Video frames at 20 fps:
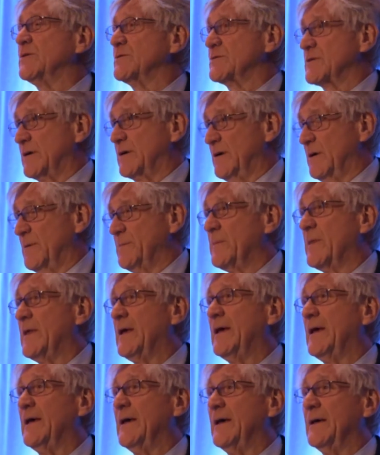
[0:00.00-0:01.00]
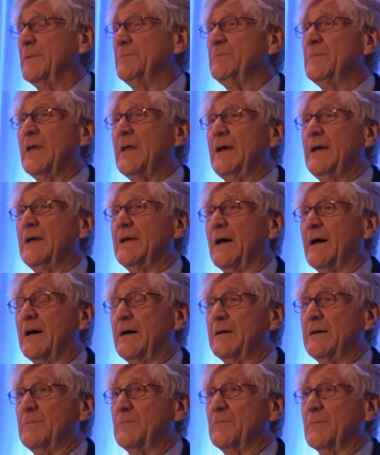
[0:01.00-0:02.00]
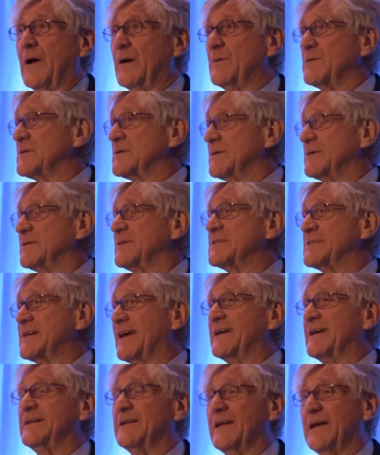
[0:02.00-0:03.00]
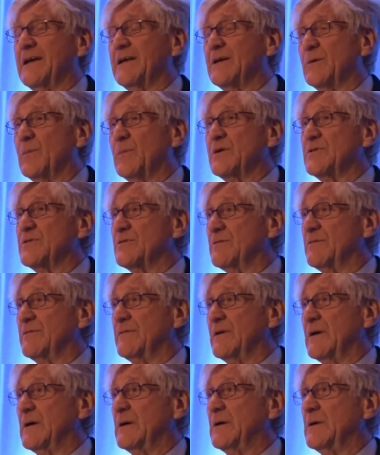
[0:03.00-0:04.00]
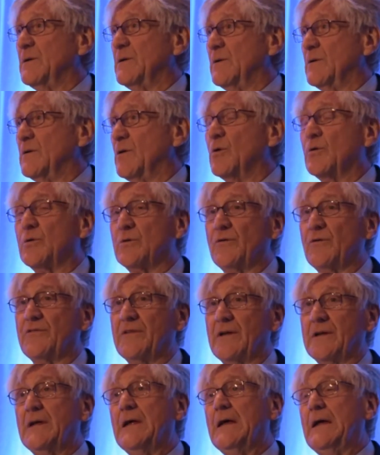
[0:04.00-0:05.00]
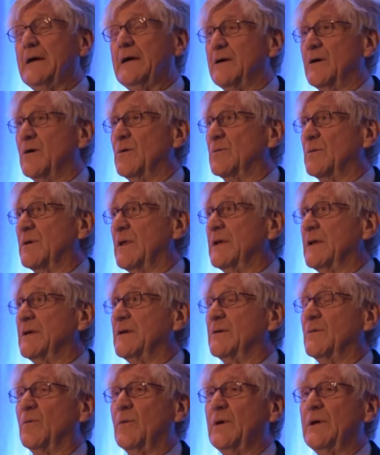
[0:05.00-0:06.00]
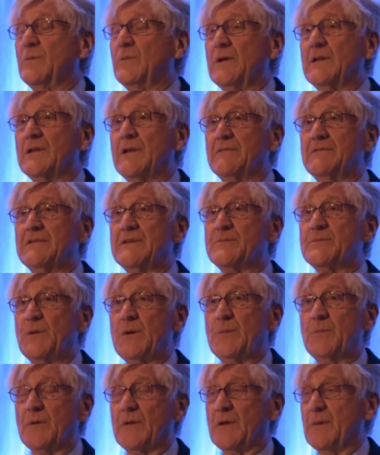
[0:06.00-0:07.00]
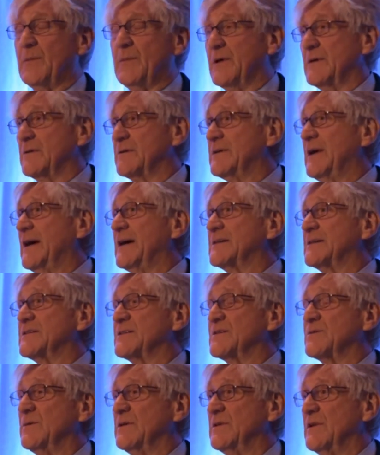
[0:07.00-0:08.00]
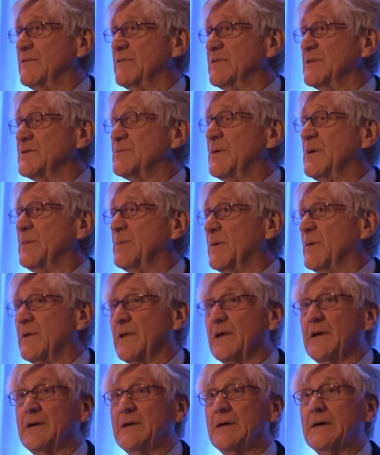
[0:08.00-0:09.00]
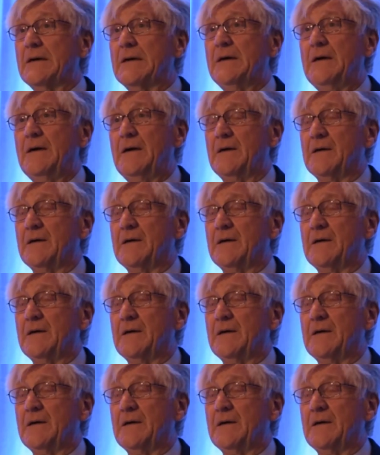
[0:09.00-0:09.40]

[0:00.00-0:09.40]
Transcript: years ago, and Um, I was at the second day, and a bunch of uh, locals said, "No, we, we love these people. They pay their taxes. We love these people. They uh,